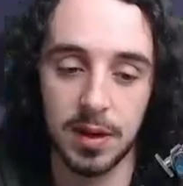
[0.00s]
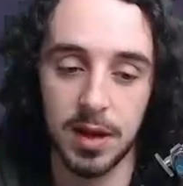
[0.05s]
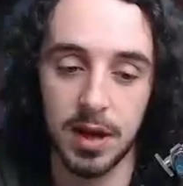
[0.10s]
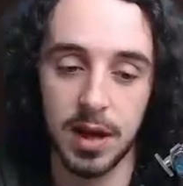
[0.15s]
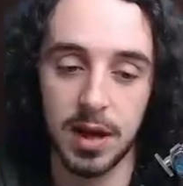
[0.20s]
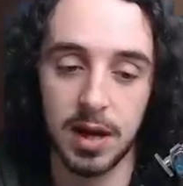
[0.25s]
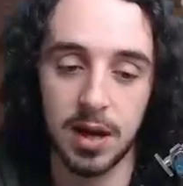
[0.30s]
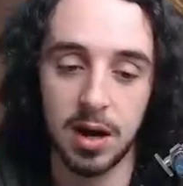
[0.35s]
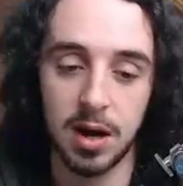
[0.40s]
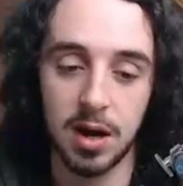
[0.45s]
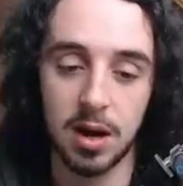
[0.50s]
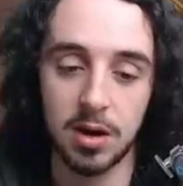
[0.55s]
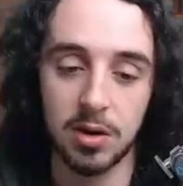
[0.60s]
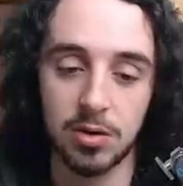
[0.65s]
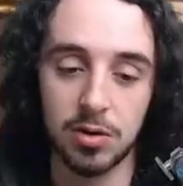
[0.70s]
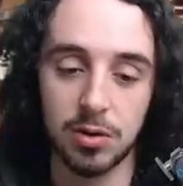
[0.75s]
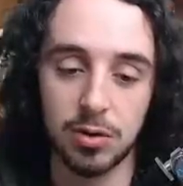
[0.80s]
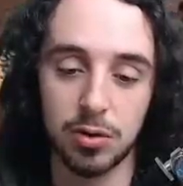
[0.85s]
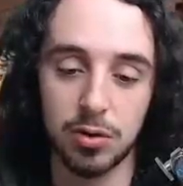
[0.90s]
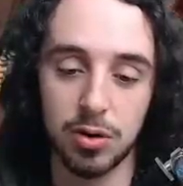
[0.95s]
AR
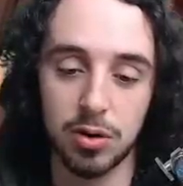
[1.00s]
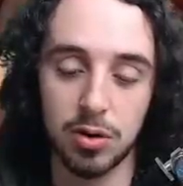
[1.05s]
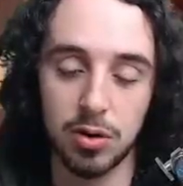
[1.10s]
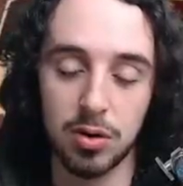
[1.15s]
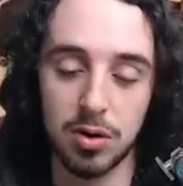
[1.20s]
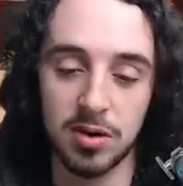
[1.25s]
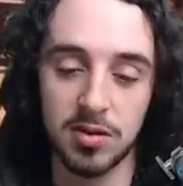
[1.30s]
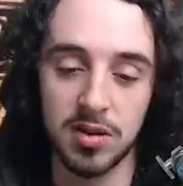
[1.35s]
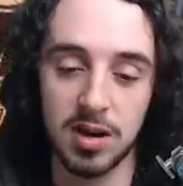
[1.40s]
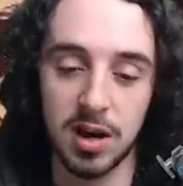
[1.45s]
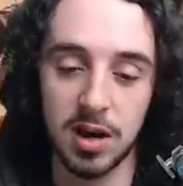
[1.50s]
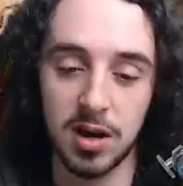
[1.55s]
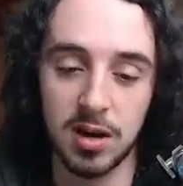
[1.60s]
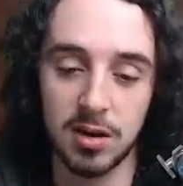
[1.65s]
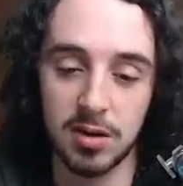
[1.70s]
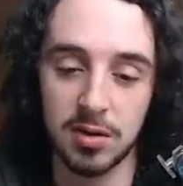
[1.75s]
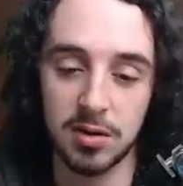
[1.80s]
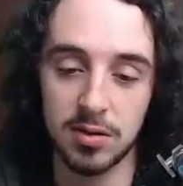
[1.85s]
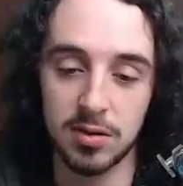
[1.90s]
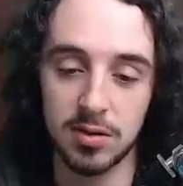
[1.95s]
crew recorded
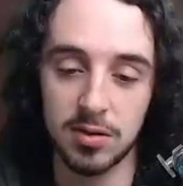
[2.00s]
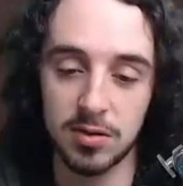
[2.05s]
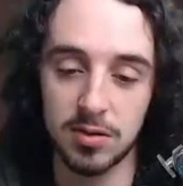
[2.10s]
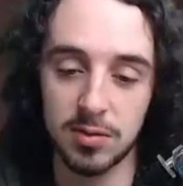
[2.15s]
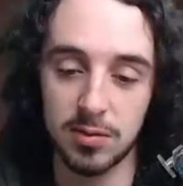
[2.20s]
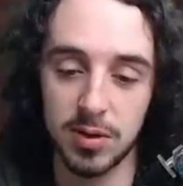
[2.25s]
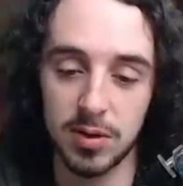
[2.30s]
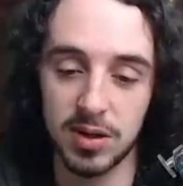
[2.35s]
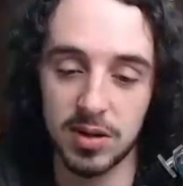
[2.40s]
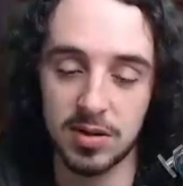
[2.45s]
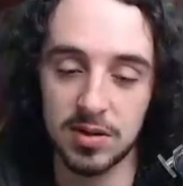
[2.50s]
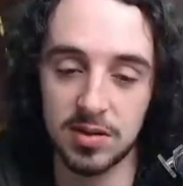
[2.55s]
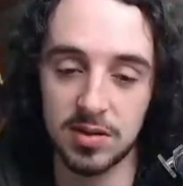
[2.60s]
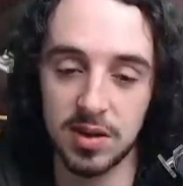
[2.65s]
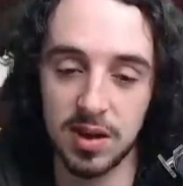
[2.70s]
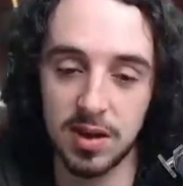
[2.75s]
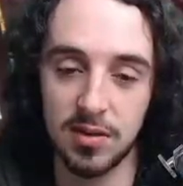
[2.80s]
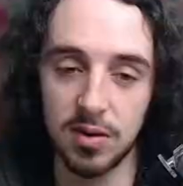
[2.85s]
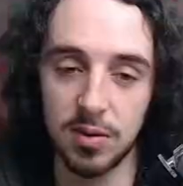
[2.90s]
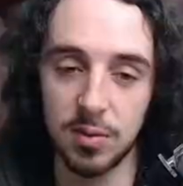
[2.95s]
data
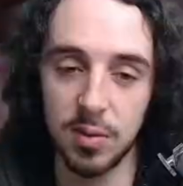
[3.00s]
rediscovered.